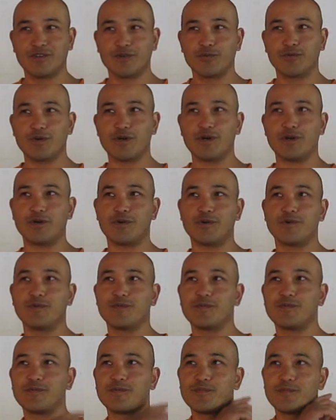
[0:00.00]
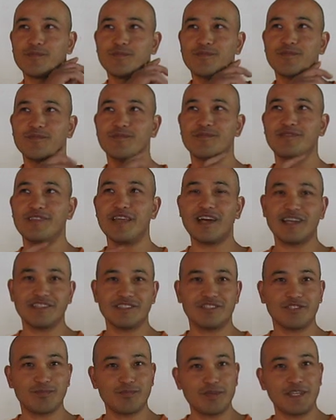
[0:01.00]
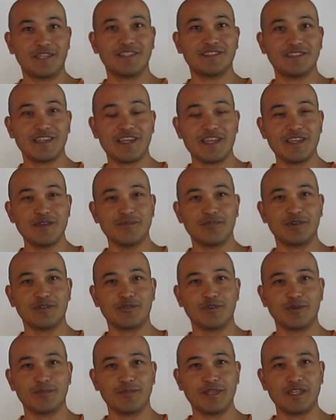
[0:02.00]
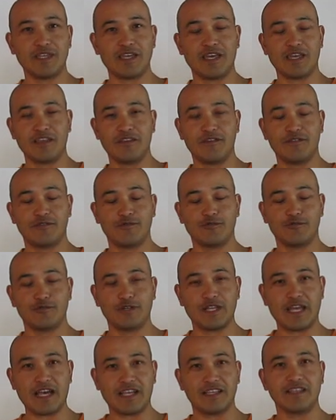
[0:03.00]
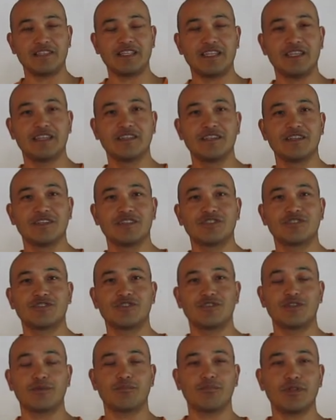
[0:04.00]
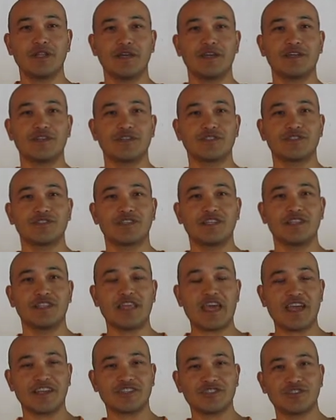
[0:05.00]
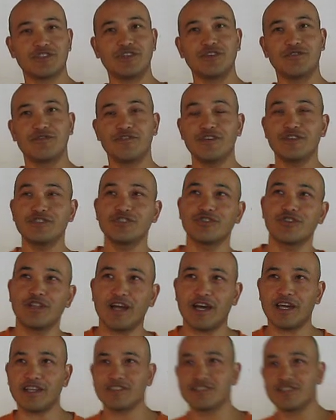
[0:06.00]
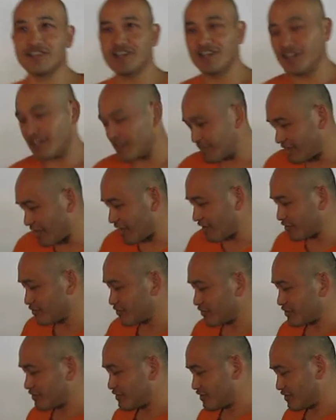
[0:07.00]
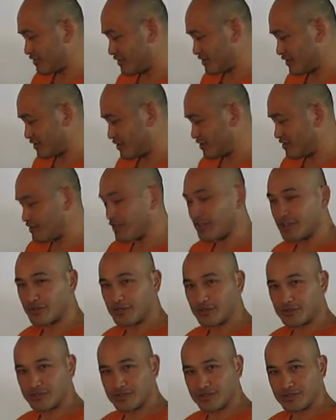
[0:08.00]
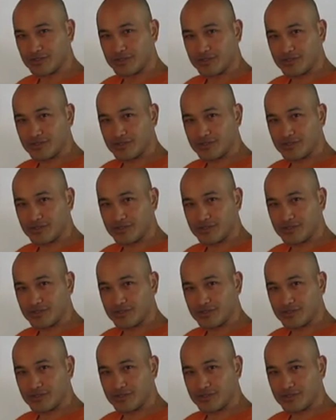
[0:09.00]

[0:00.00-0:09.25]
will not just be a saying, but will be a reality, so the players can actually visualize 1,000 shuttles